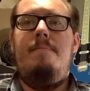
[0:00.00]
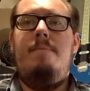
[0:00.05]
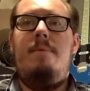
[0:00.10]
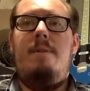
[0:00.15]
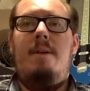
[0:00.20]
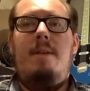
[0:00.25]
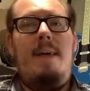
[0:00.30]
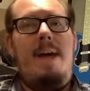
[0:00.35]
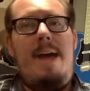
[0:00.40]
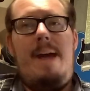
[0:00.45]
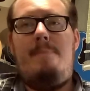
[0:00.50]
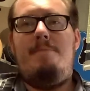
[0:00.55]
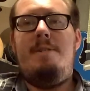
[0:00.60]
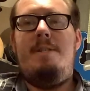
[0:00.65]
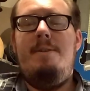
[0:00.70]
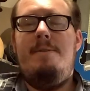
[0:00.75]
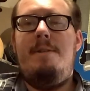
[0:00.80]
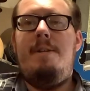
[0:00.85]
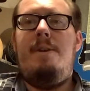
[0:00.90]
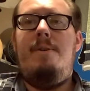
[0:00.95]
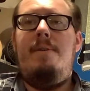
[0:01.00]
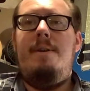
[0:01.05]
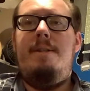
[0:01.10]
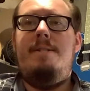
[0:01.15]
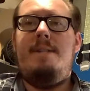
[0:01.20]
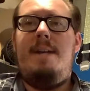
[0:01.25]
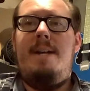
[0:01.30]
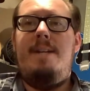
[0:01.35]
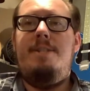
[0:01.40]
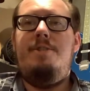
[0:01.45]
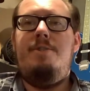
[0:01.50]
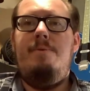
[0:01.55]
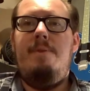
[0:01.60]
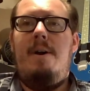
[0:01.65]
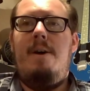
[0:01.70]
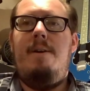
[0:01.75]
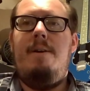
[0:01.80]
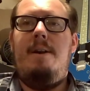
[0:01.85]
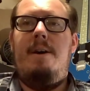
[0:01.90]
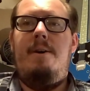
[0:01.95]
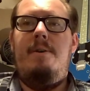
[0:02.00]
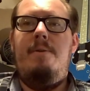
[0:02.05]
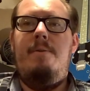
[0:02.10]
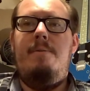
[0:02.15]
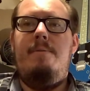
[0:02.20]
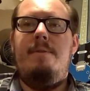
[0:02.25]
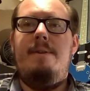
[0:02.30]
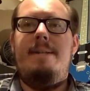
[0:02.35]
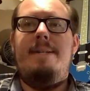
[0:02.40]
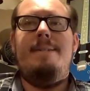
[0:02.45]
lap steel tunings, as you all know,